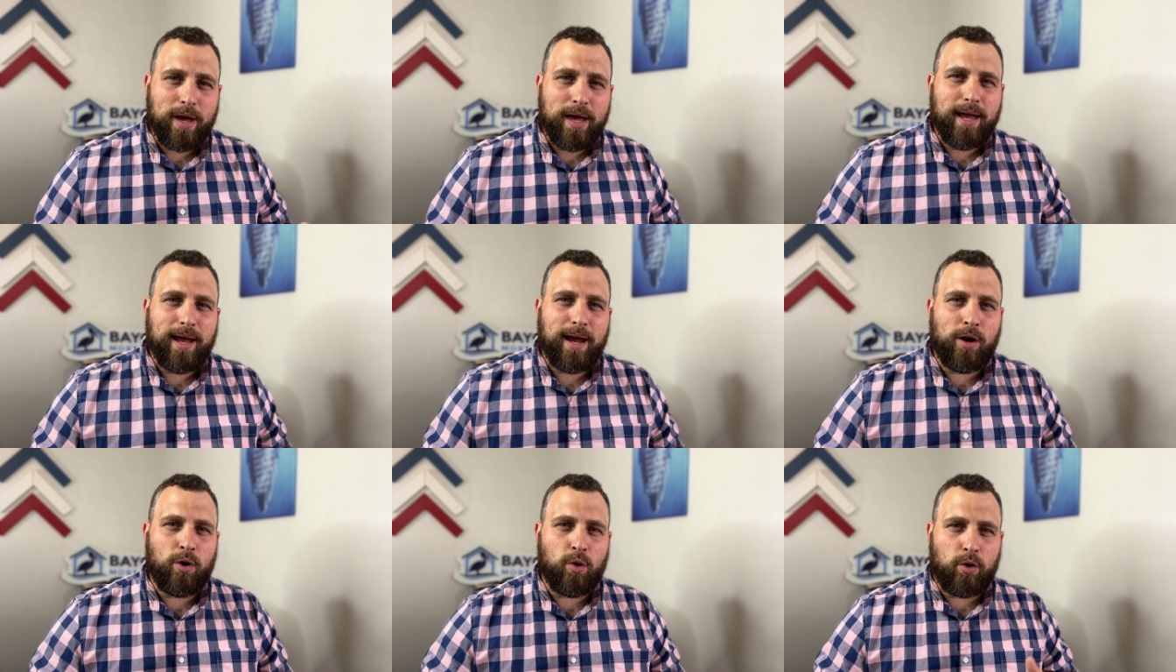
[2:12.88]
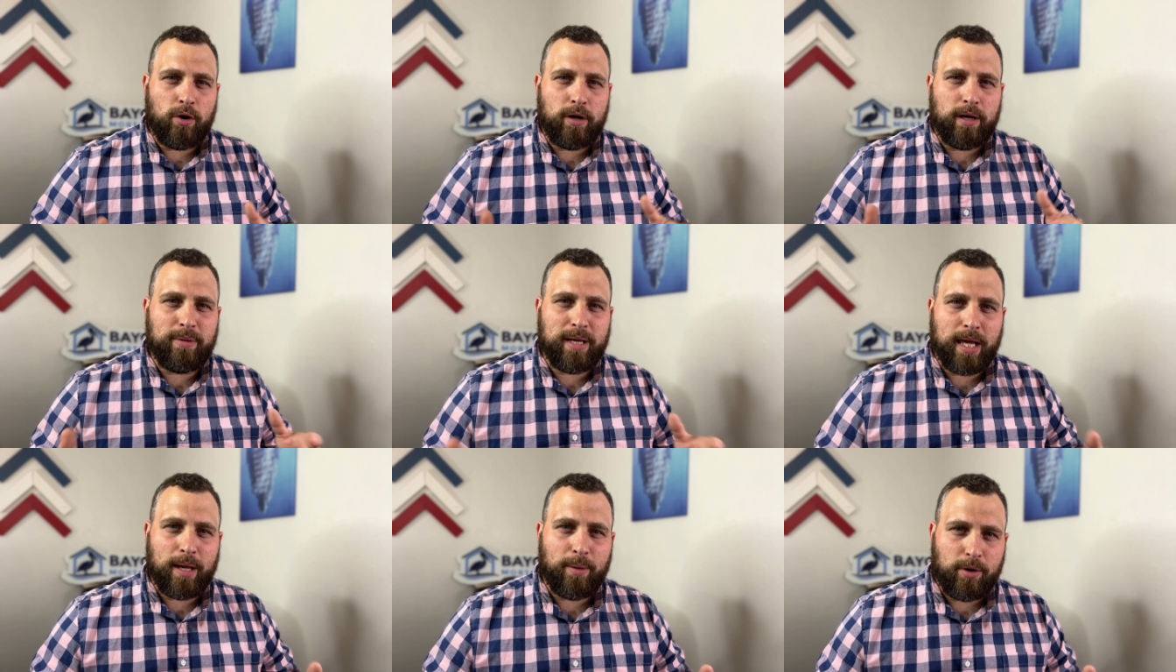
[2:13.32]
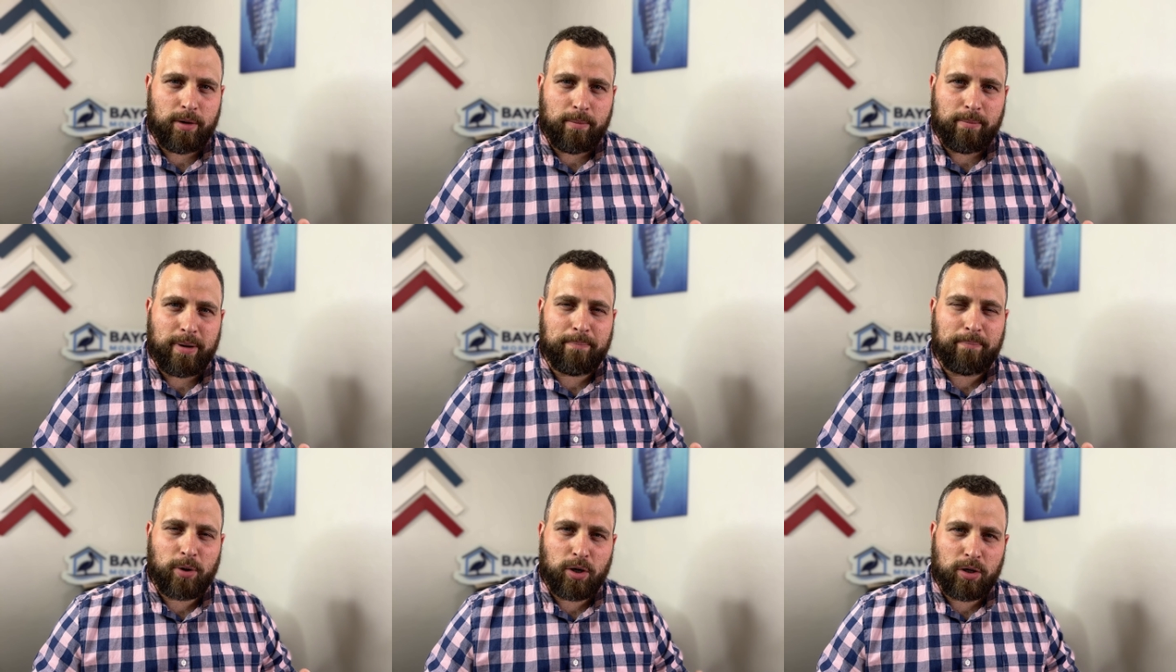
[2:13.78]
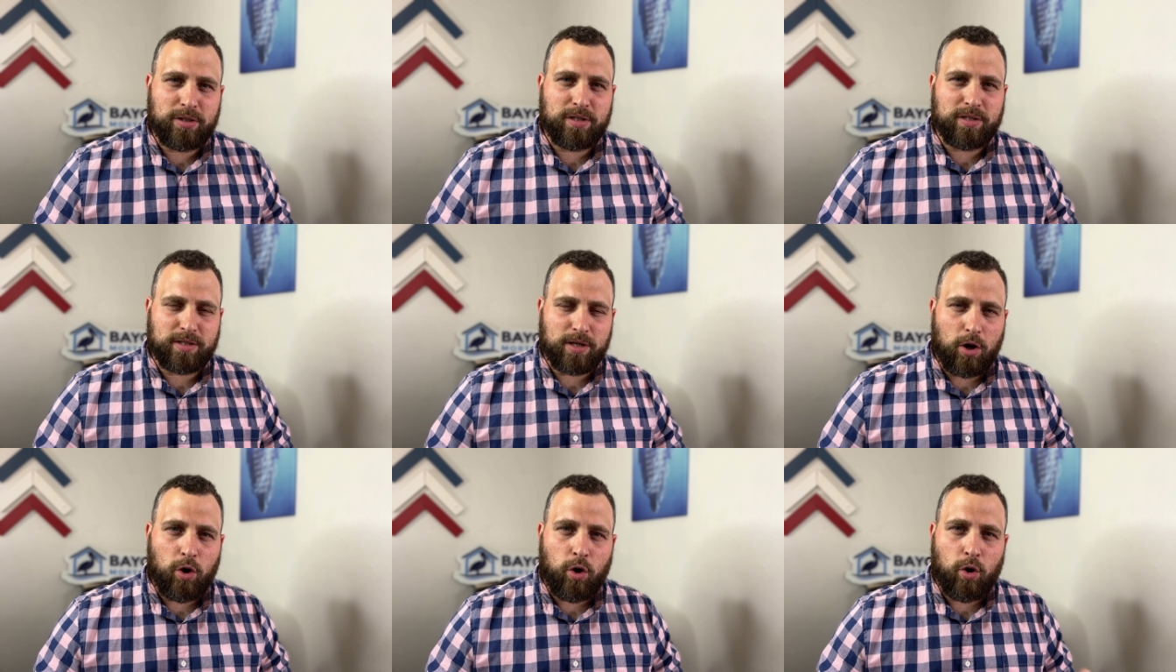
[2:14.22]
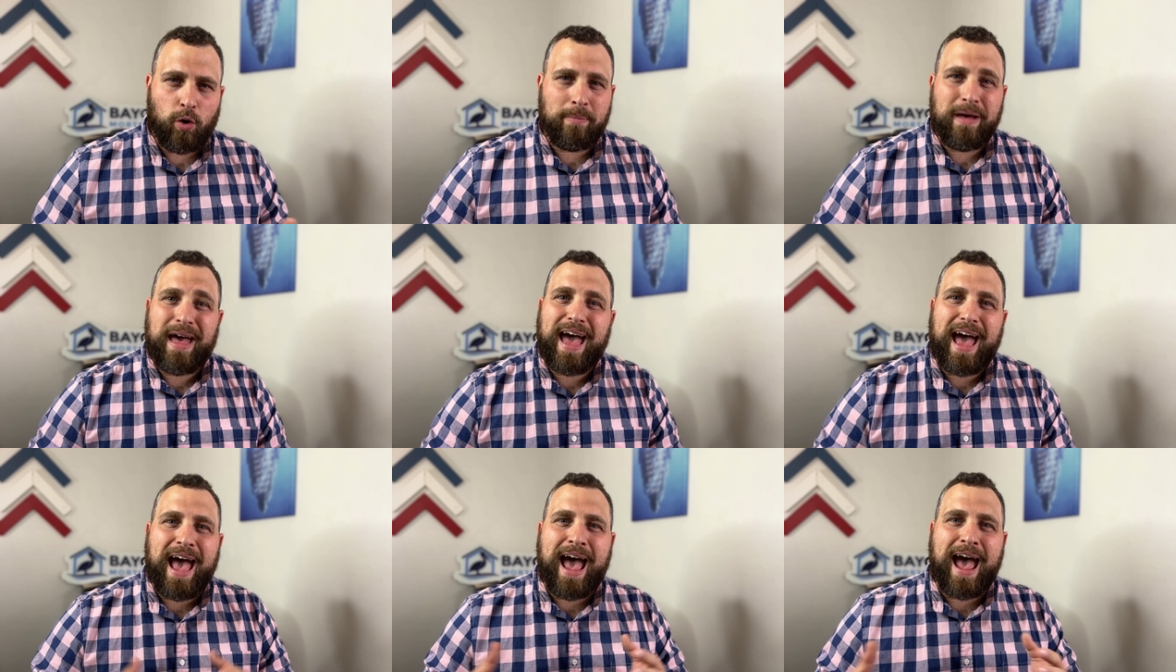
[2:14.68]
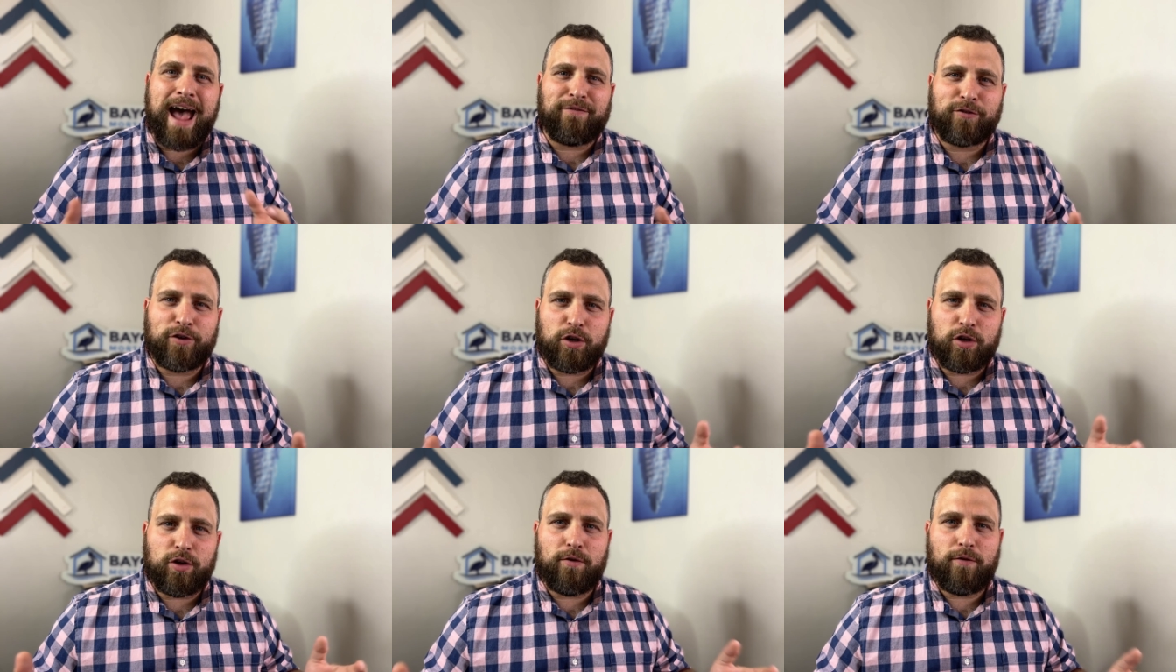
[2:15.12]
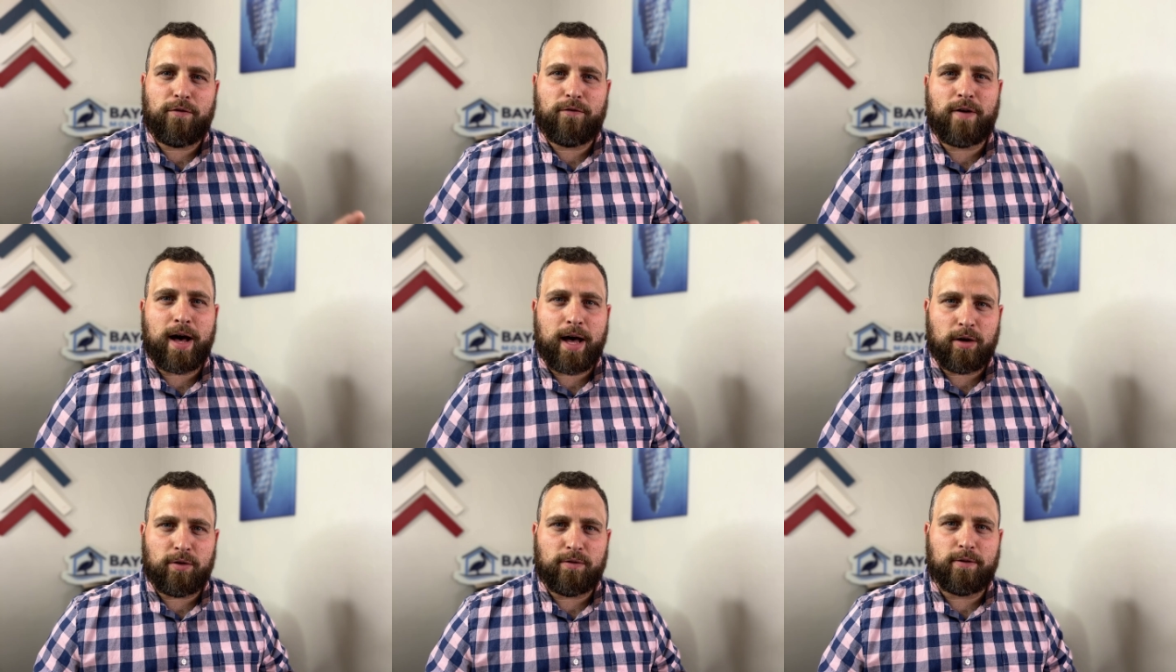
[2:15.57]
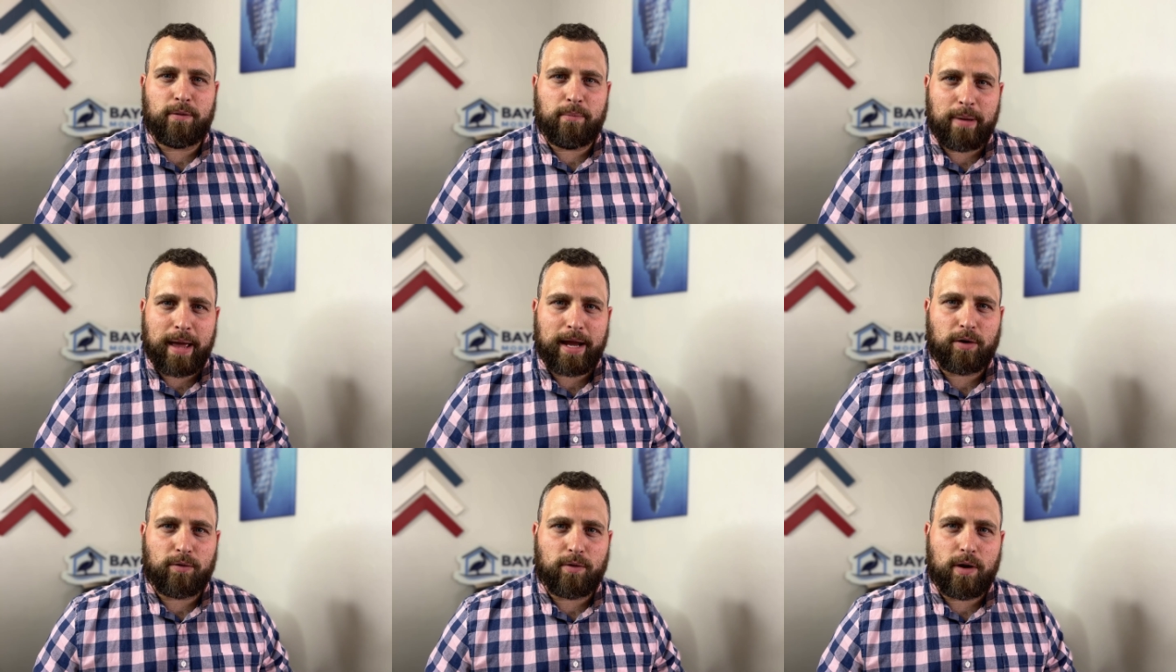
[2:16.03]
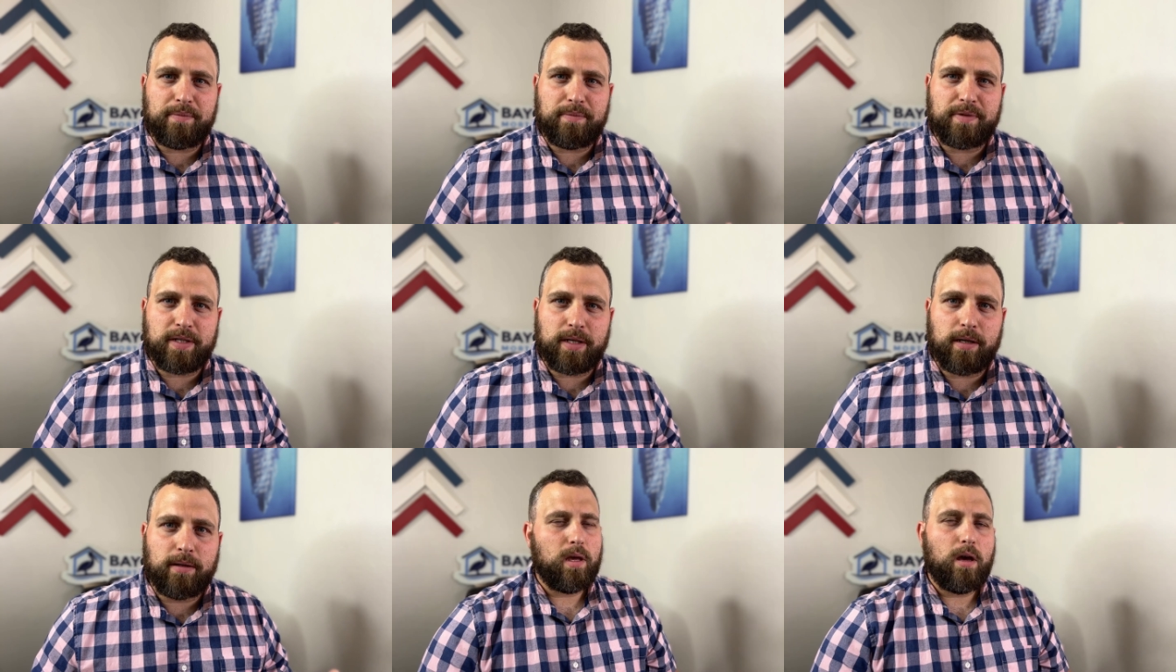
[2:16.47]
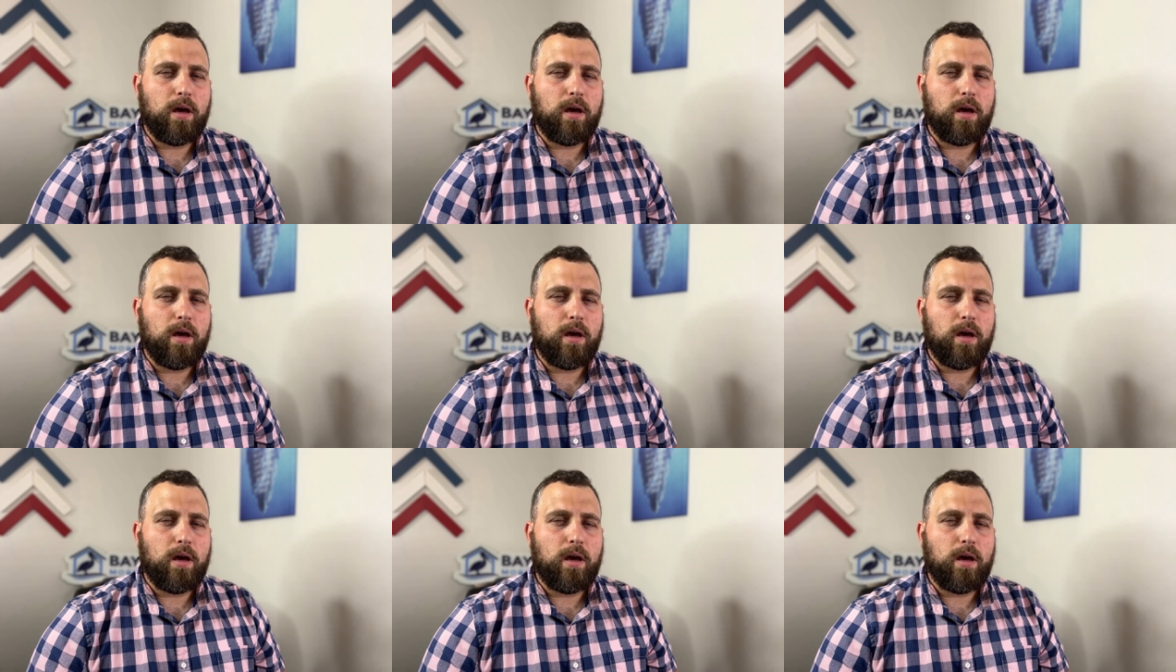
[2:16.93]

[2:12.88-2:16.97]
in order to be able to purchase a home after you've filed for bankruptcy.